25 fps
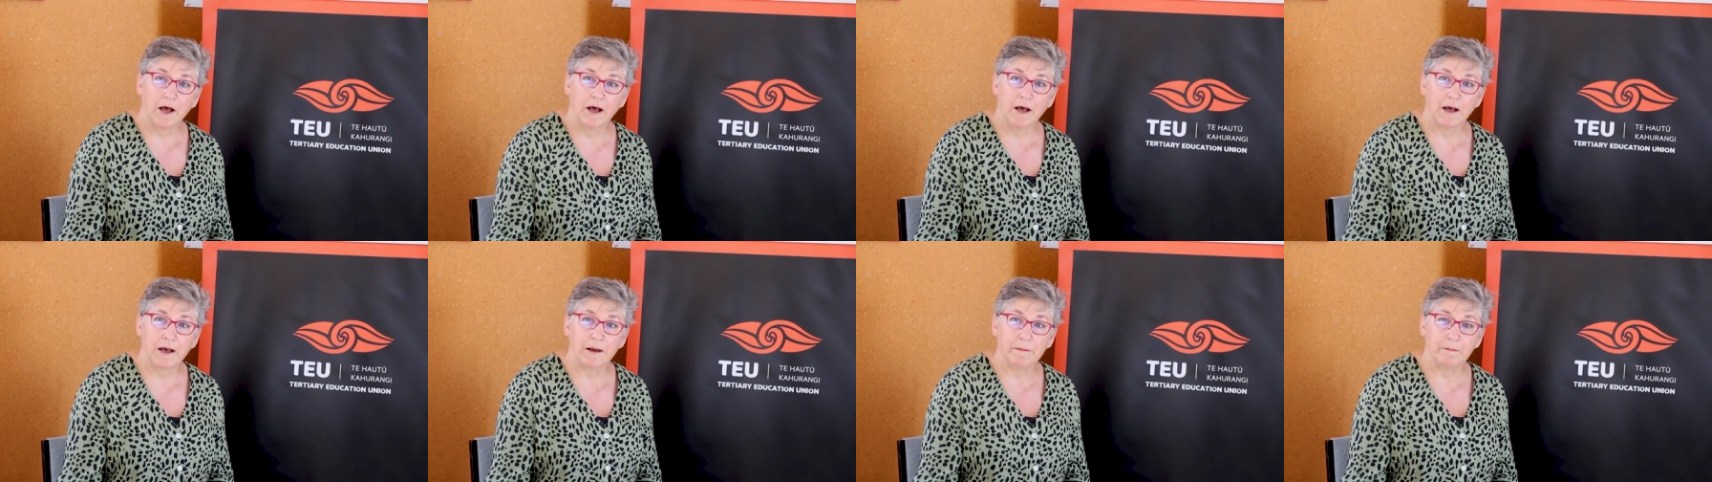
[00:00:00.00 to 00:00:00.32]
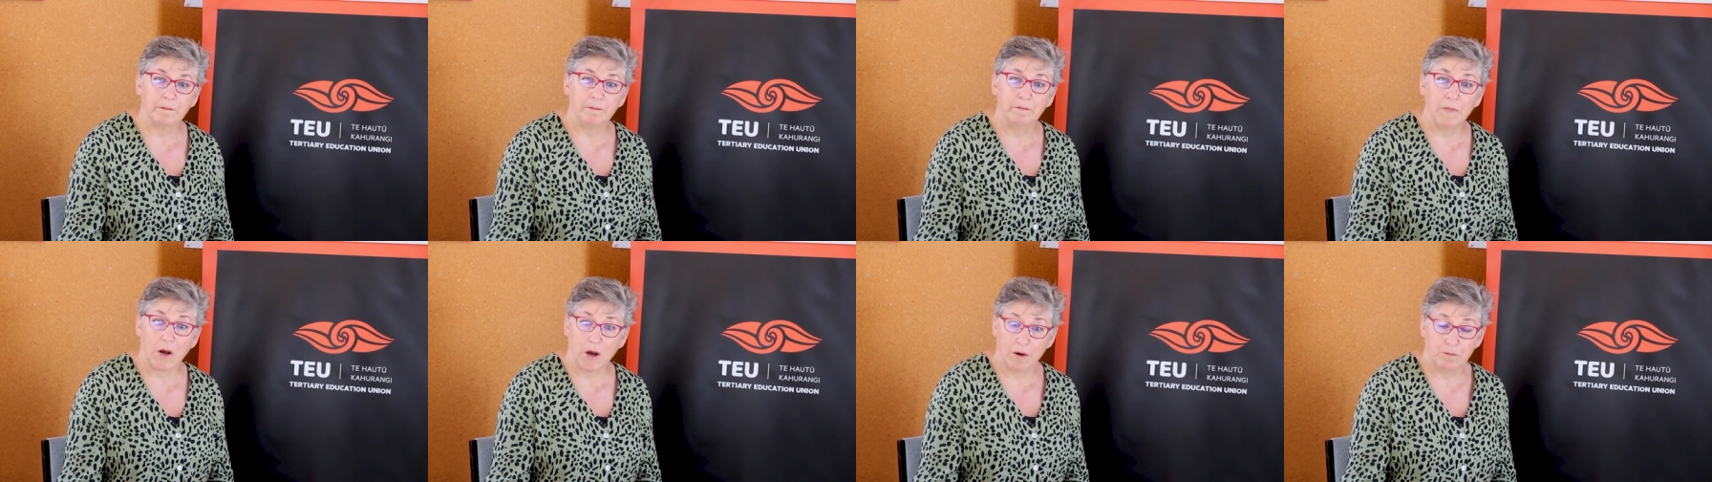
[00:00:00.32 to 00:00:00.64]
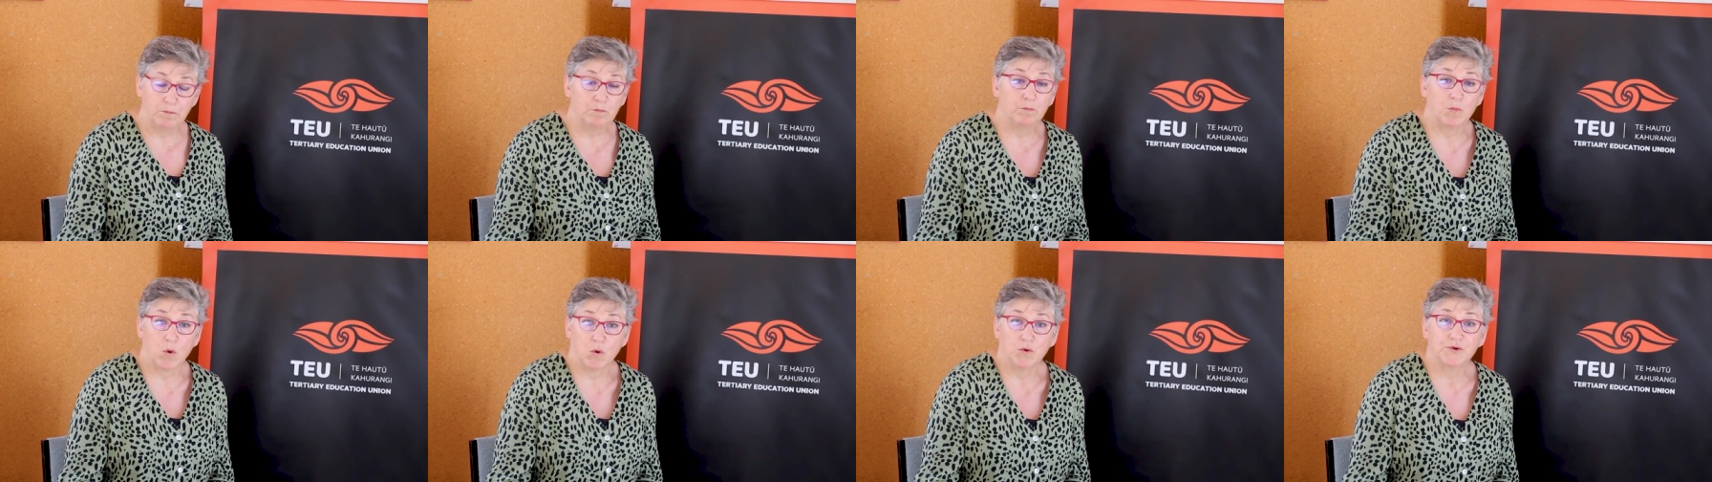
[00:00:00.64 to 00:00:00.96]
um,
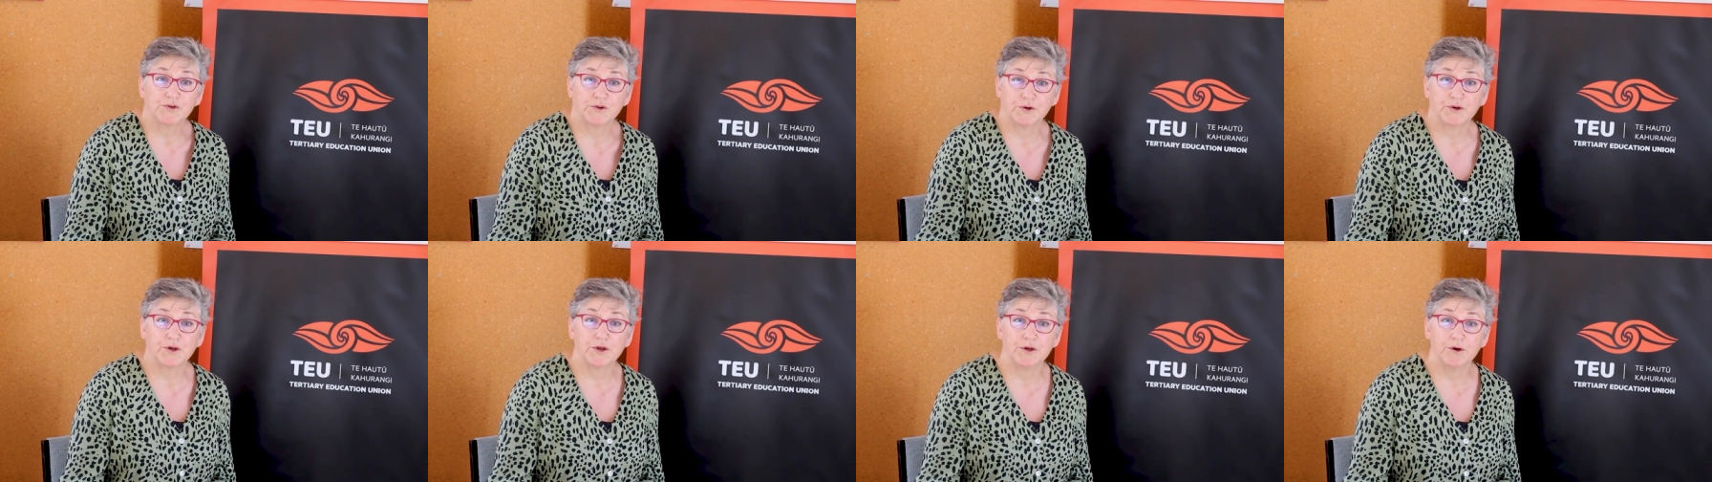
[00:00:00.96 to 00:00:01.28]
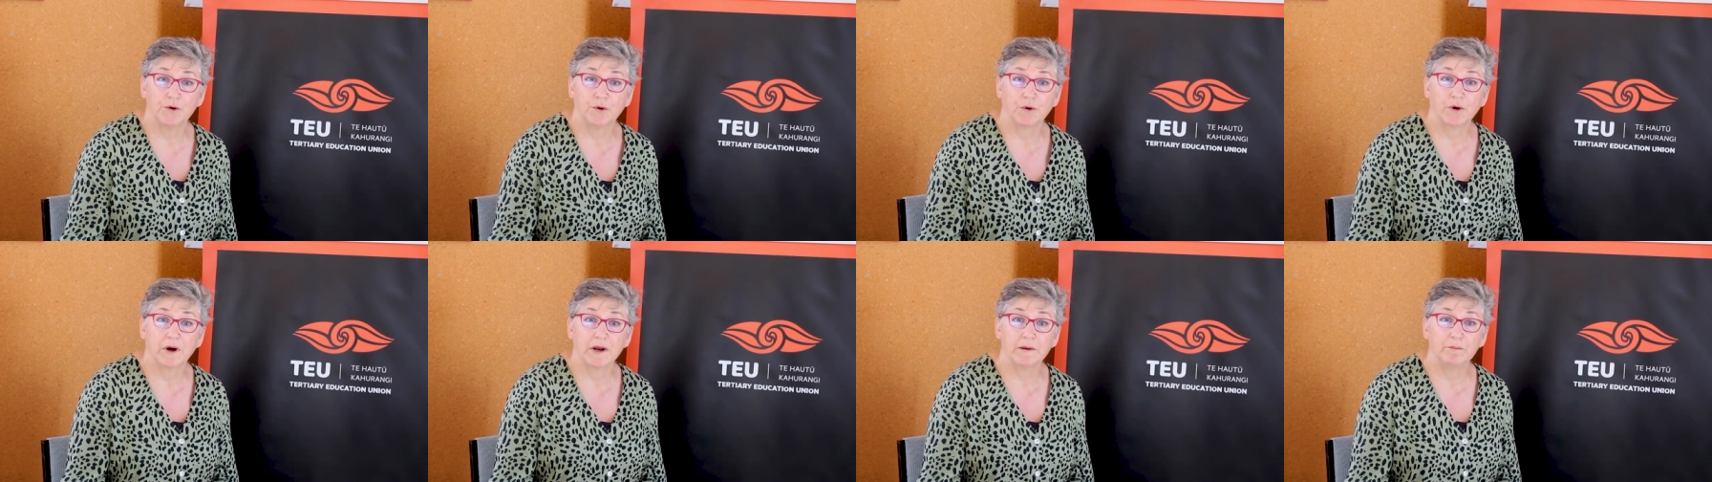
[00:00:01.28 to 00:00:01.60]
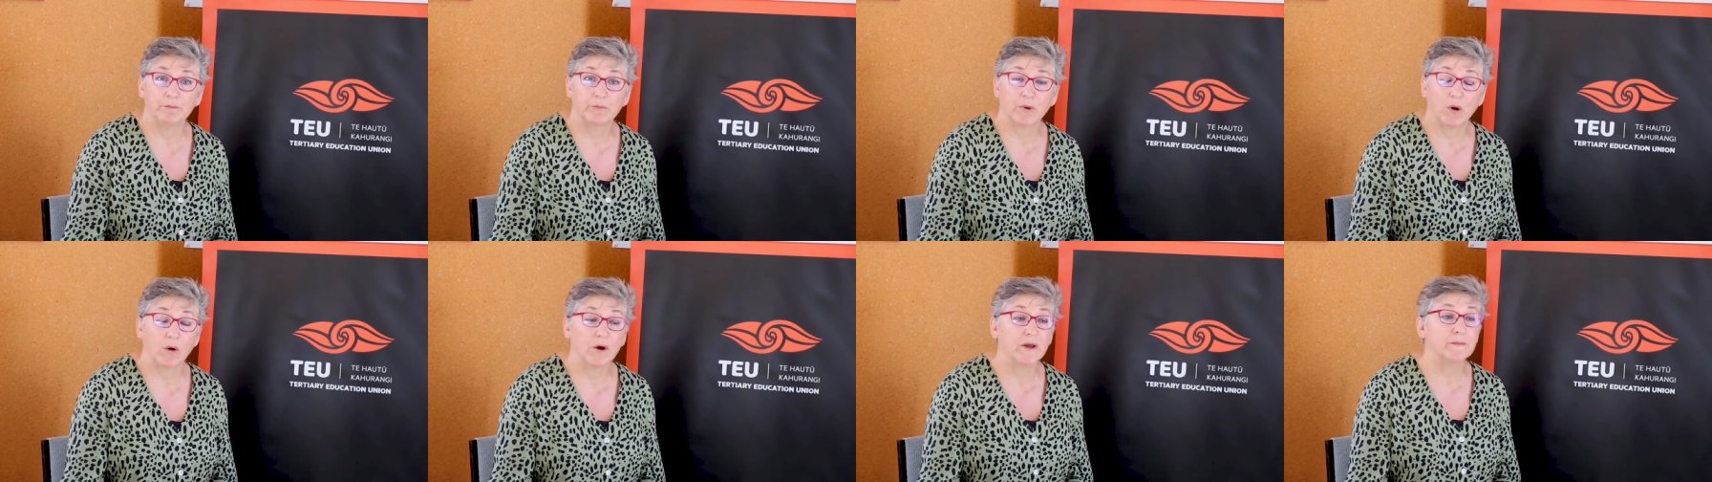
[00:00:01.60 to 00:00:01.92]
a more secure
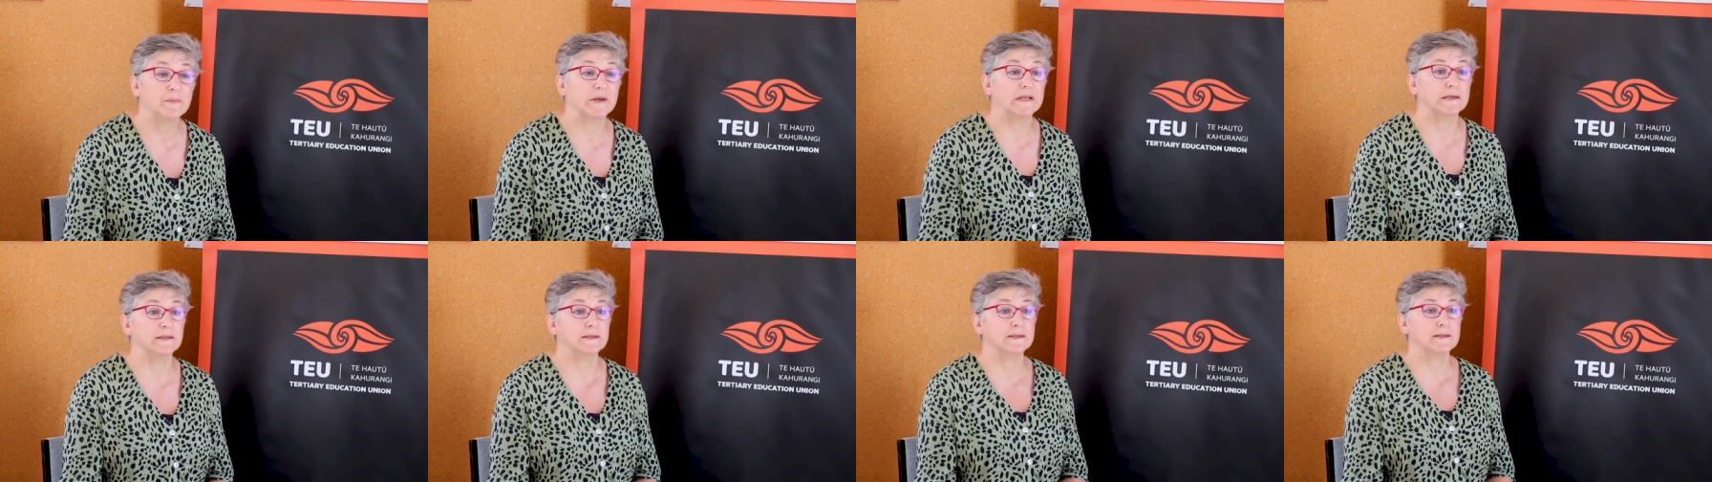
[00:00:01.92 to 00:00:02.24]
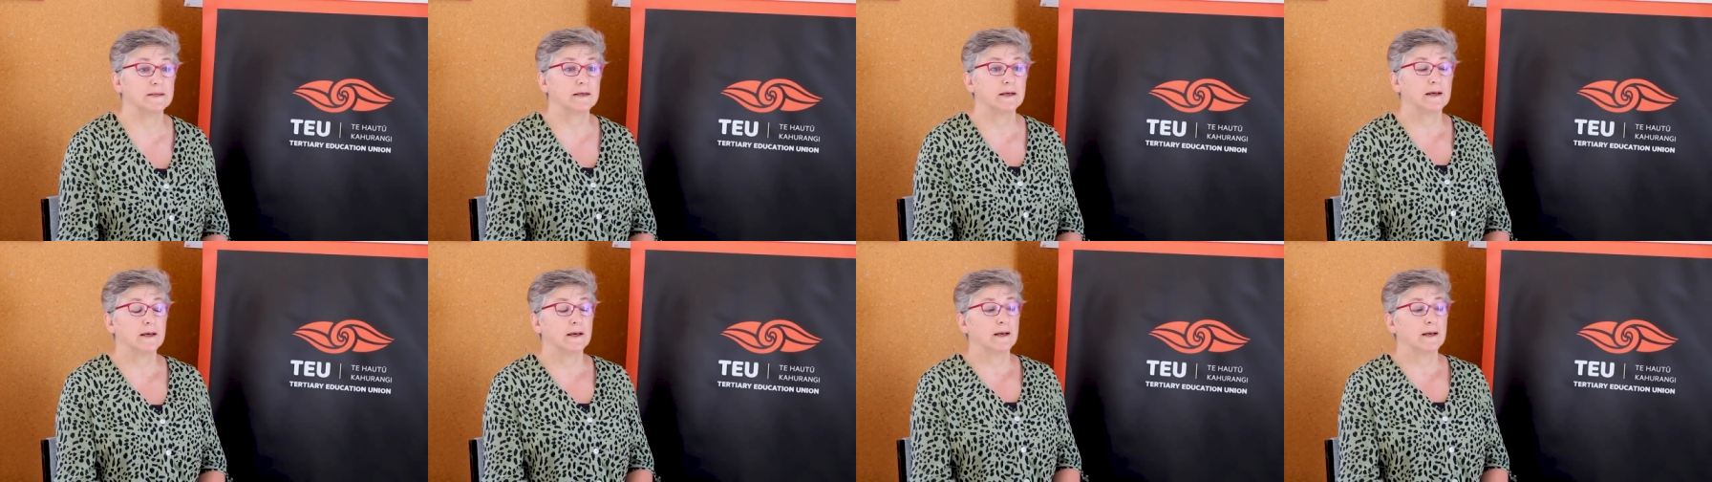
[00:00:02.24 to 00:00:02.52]
employment?